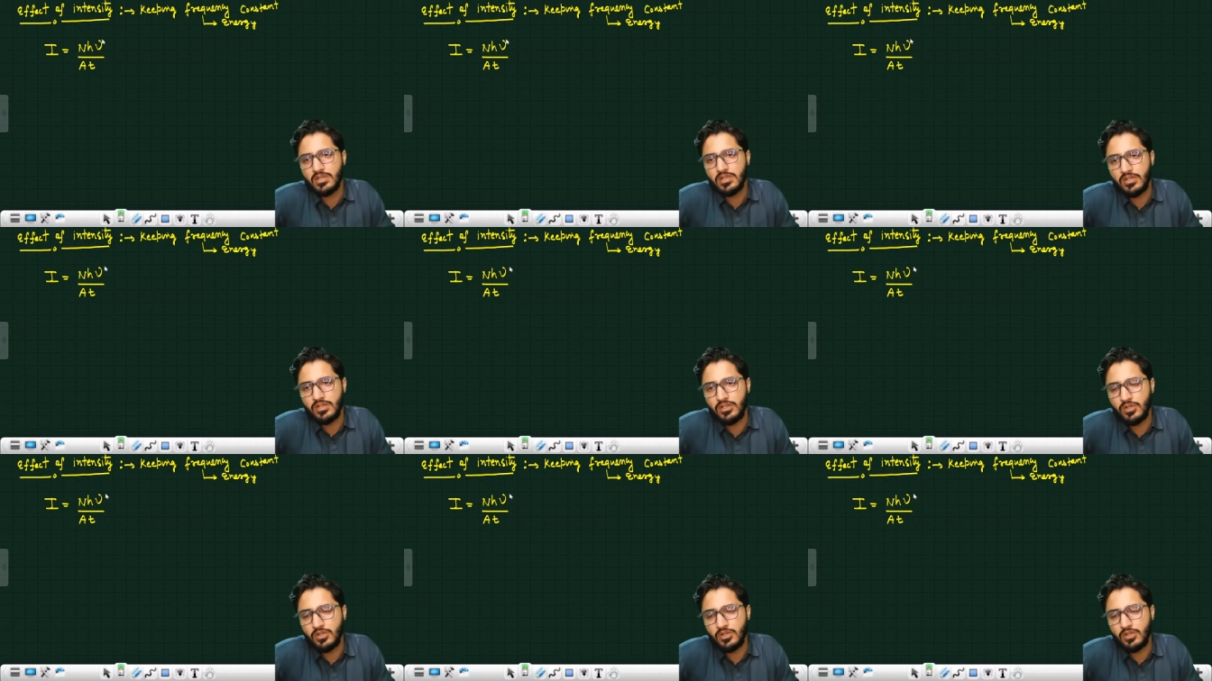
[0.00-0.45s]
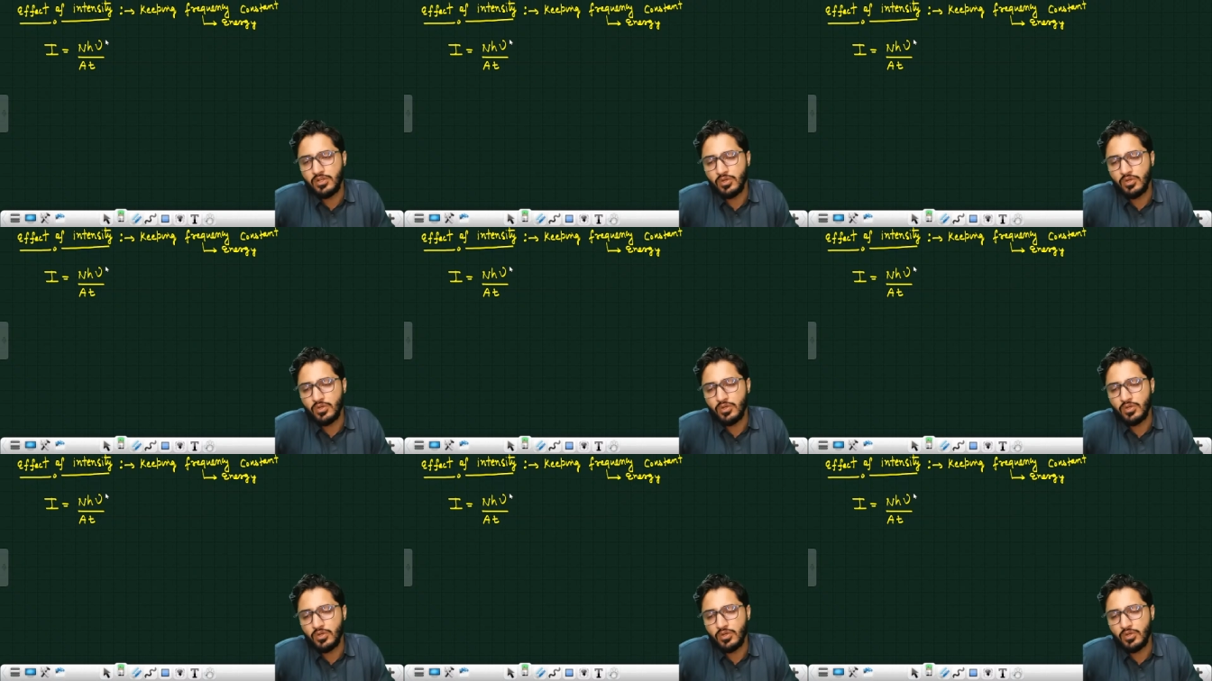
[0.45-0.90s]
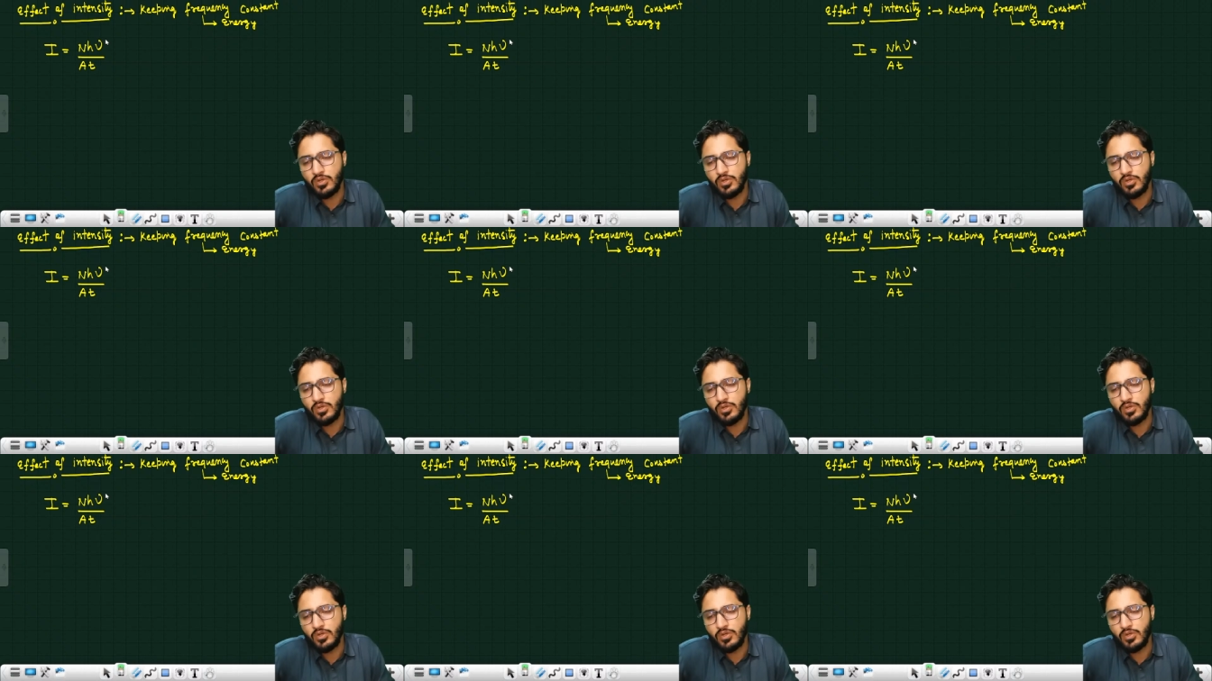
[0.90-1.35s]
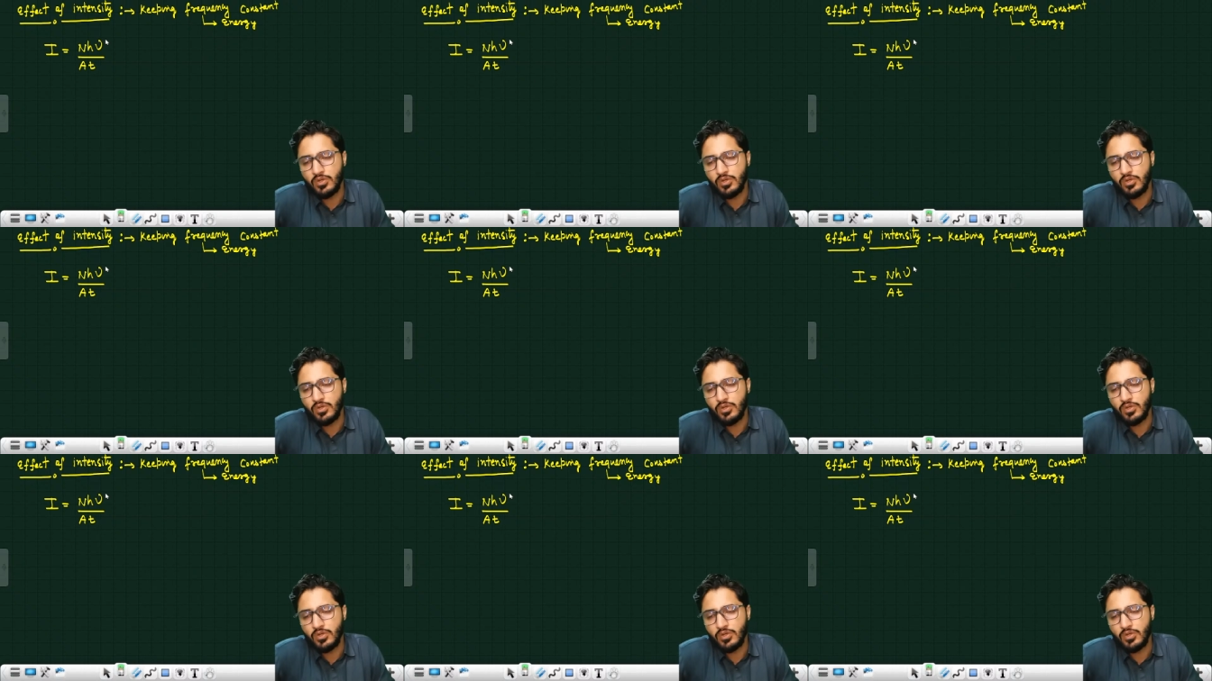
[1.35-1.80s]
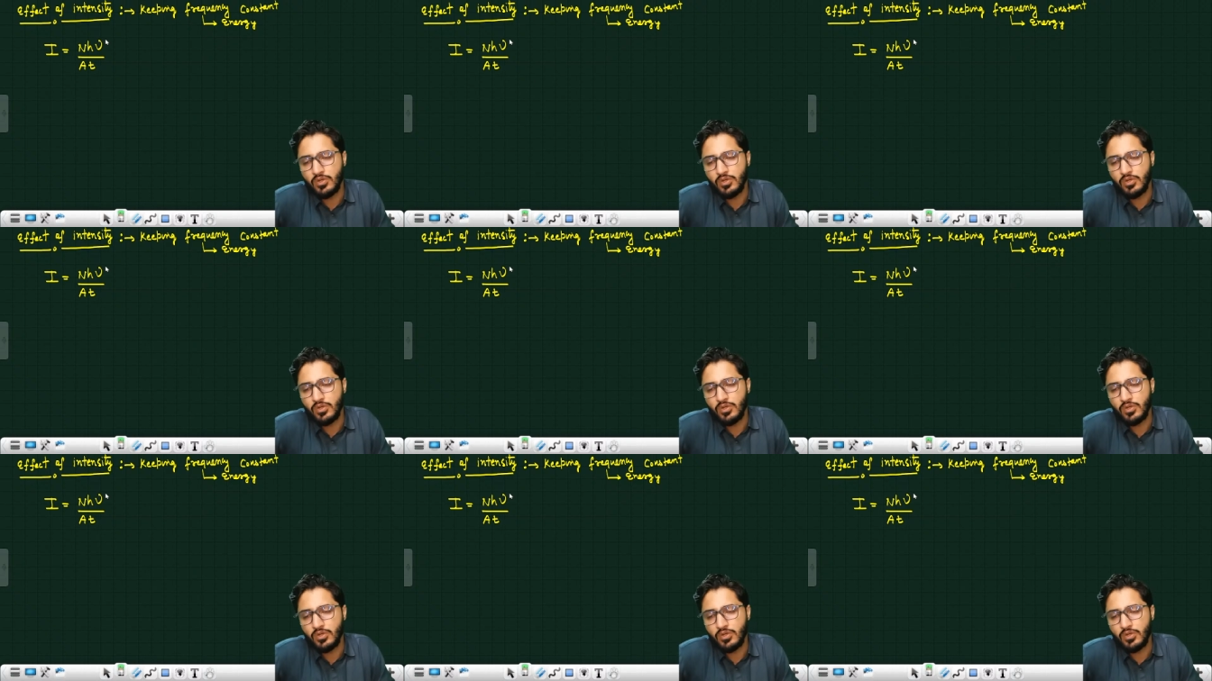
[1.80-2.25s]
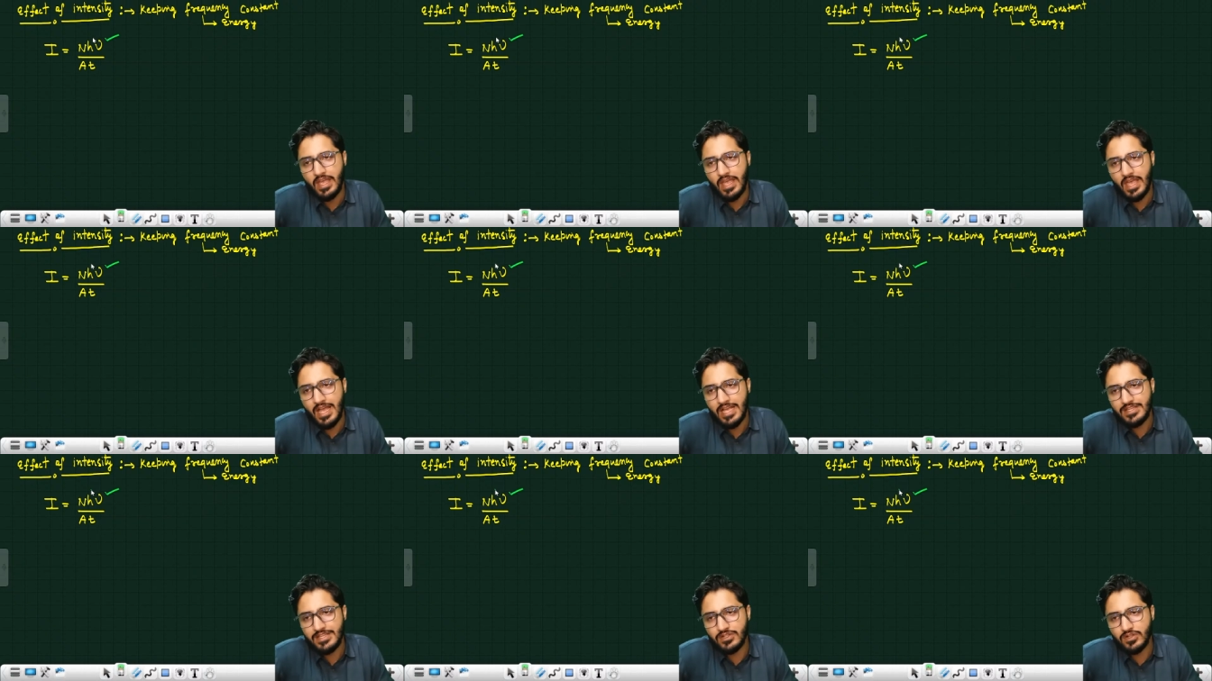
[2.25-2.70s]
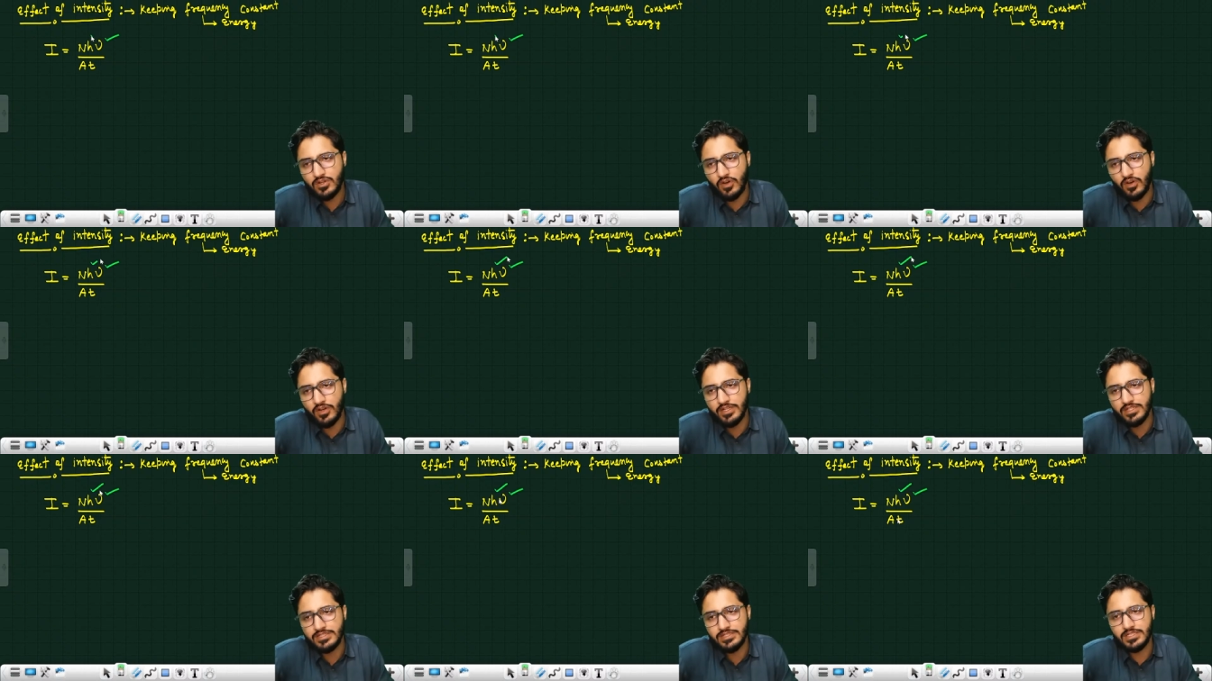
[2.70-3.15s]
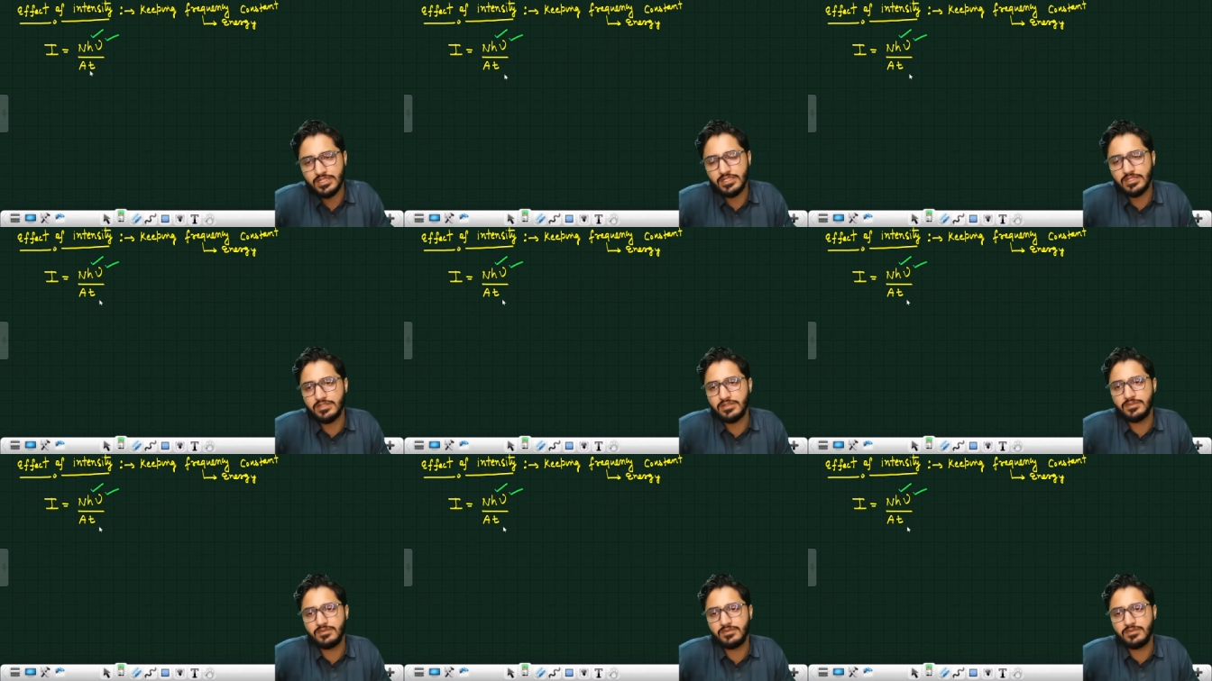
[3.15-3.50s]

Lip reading: nu is constant, H constant,